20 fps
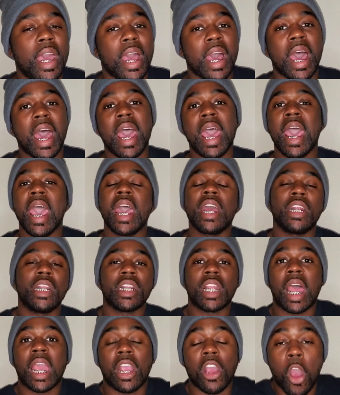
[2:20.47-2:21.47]
I had it
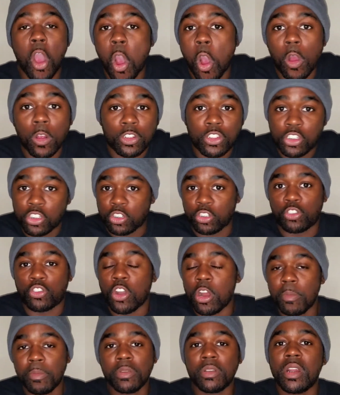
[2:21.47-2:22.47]
like all
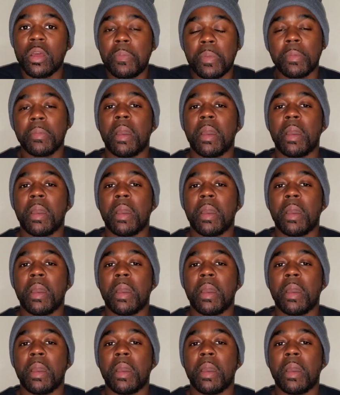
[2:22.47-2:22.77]
crumbled up in